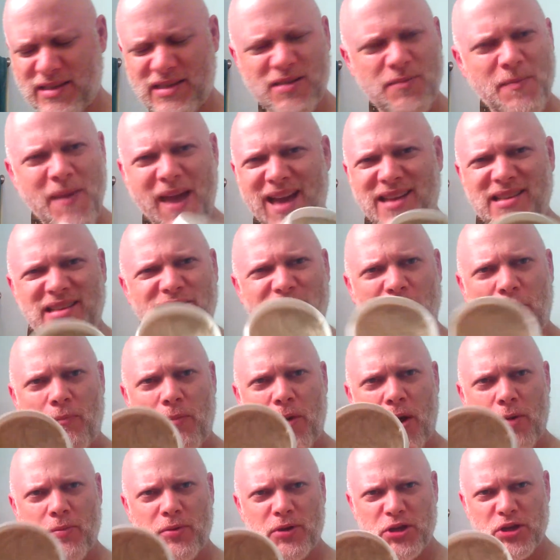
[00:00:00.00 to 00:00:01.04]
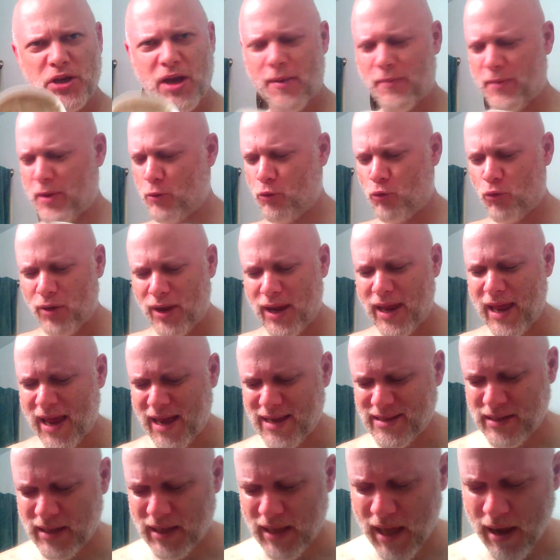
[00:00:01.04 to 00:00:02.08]
smacks of a barbershop. It really
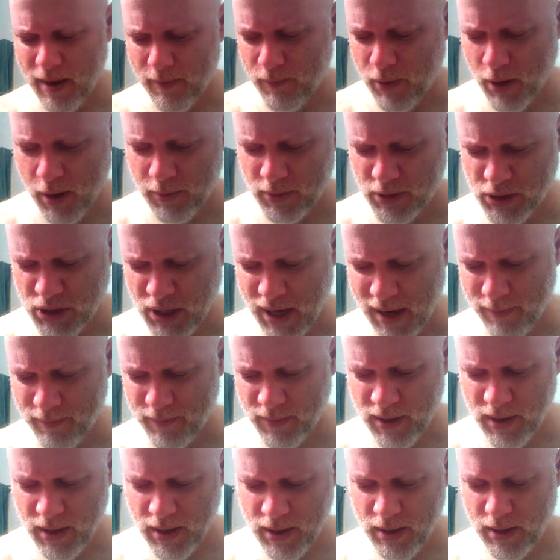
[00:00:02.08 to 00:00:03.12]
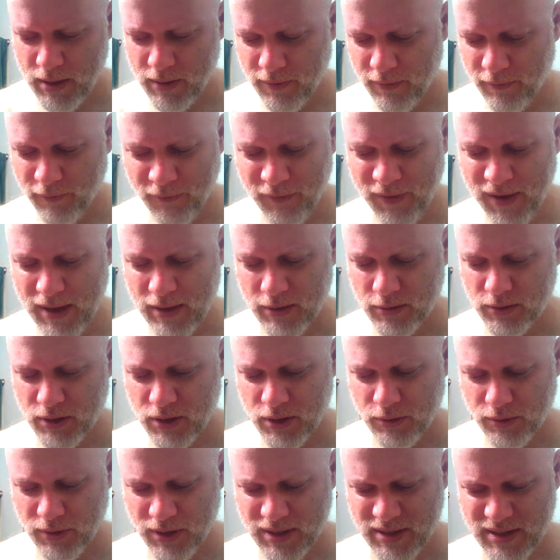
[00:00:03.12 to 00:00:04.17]
has a lot of barbershop feel to
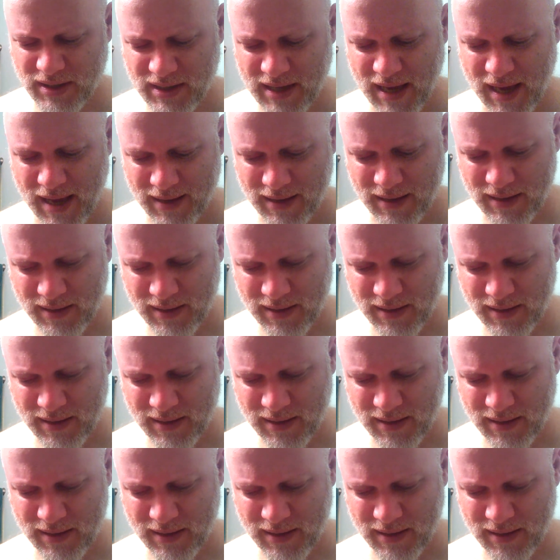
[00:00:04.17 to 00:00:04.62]
the scent.